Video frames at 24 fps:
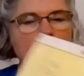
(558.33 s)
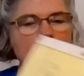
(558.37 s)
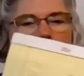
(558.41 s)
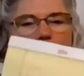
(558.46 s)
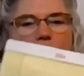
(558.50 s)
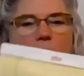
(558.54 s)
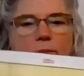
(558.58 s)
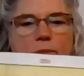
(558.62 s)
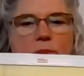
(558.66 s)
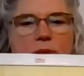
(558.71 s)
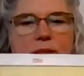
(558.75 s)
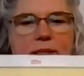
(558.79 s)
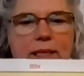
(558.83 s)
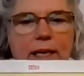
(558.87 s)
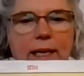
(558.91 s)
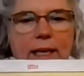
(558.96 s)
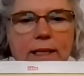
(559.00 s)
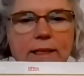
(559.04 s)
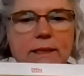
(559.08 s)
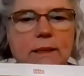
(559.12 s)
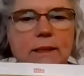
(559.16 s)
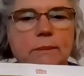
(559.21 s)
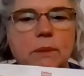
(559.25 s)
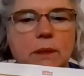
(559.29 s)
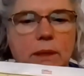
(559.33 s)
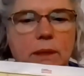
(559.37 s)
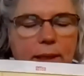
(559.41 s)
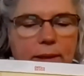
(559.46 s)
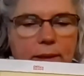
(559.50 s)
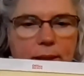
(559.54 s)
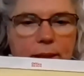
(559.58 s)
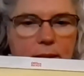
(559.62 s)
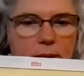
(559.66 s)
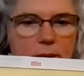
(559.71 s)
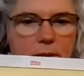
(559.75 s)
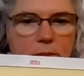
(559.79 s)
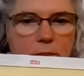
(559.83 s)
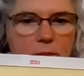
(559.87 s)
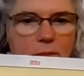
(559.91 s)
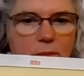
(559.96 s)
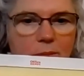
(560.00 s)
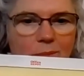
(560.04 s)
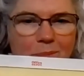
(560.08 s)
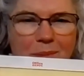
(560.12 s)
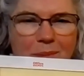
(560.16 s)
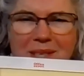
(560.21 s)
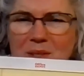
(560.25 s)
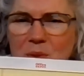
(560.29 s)
So I'm designing something like this.
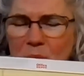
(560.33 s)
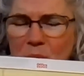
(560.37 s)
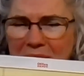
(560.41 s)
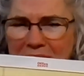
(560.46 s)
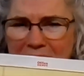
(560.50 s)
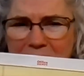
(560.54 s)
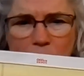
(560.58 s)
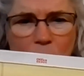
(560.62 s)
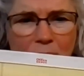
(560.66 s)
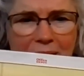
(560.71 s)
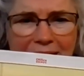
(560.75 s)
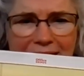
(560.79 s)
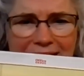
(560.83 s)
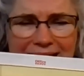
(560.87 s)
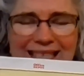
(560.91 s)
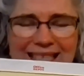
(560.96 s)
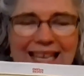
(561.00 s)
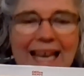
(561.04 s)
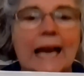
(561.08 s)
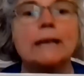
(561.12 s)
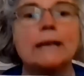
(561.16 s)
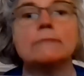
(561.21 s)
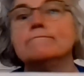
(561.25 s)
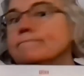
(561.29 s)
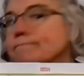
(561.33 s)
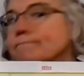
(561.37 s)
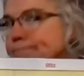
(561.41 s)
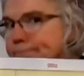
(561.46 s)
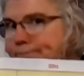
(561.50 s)
Ms. Wiz, what is that?